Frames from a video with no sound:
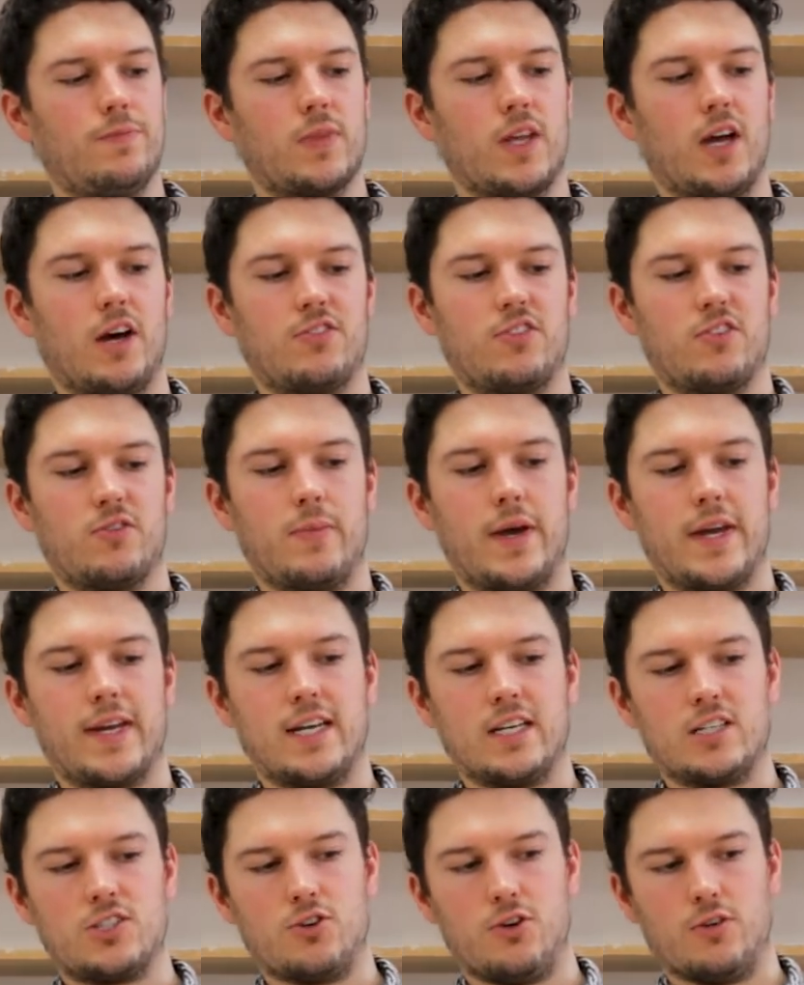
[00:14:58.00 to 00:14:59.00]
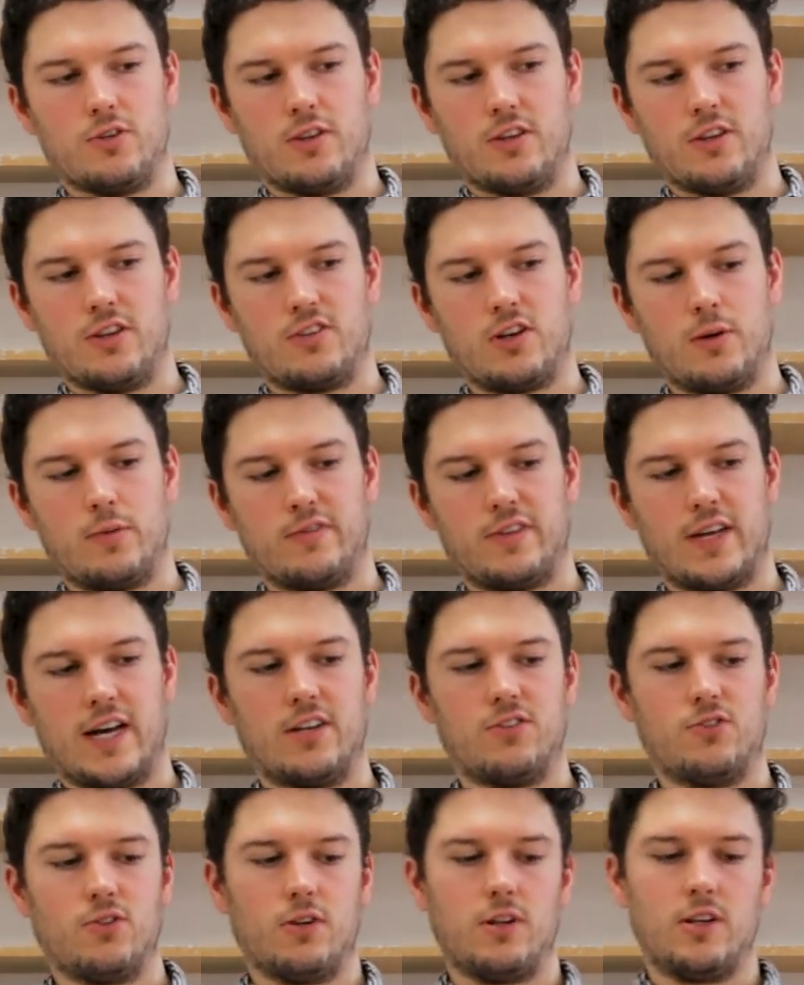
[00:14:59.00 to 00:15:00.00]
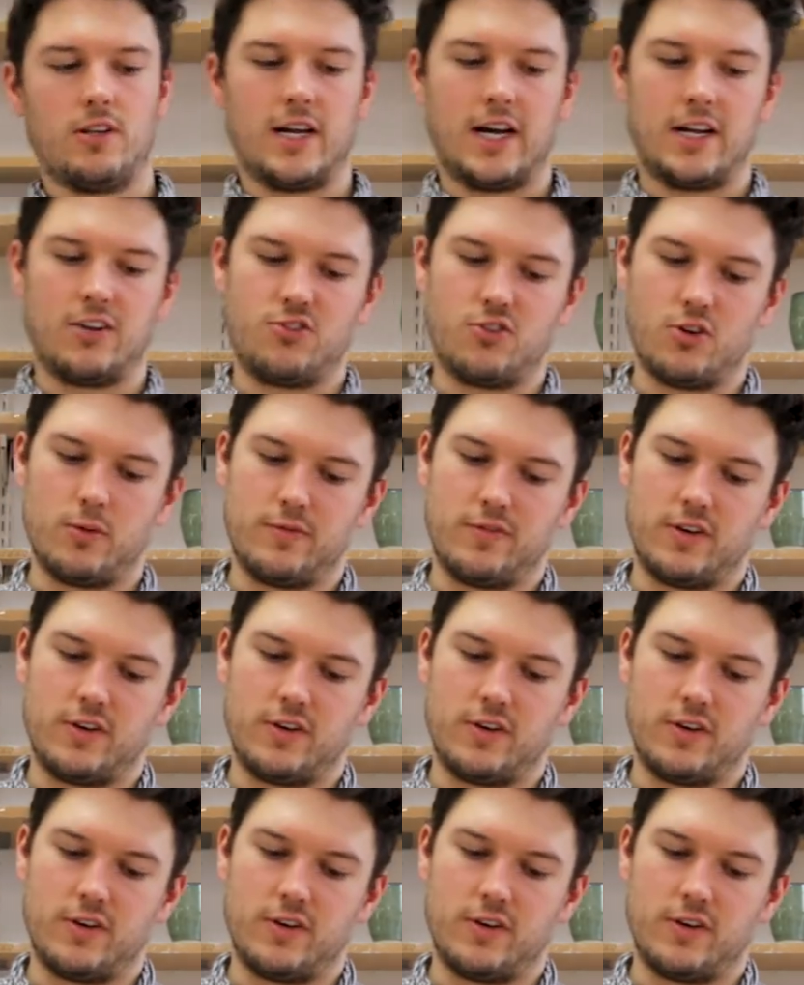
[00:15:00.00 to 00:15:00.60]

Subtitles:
That's just making sure that the top of the handle lines up